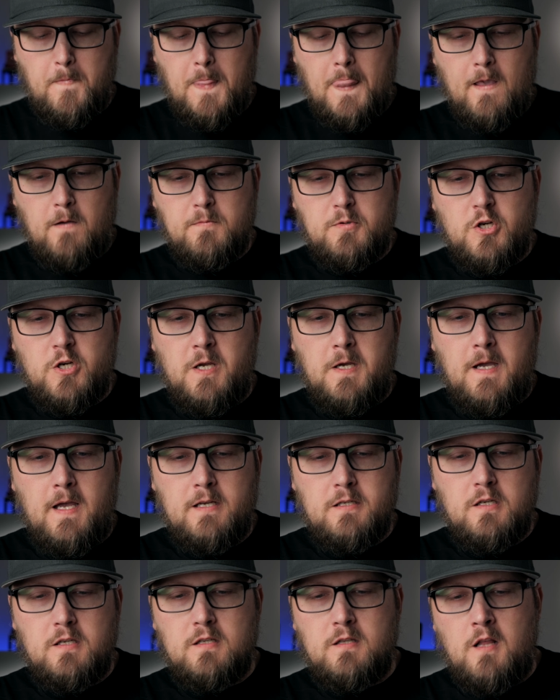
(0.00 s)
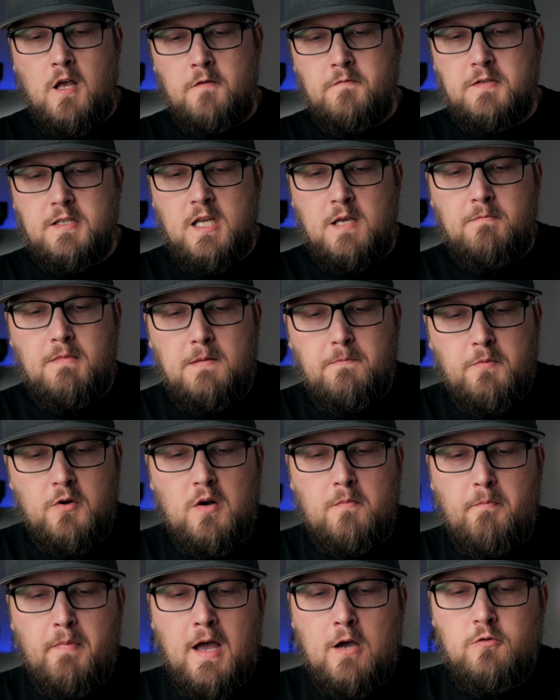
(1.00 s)
I'm sure you guys just love seeing me put
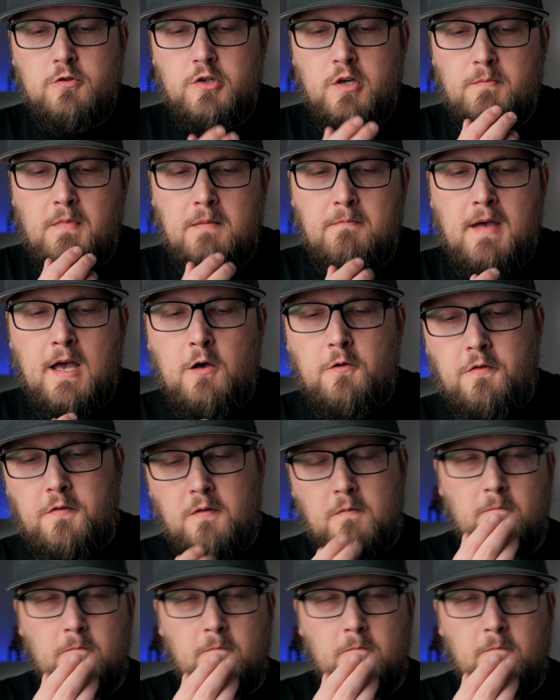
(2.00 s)
a pouch in my mouth.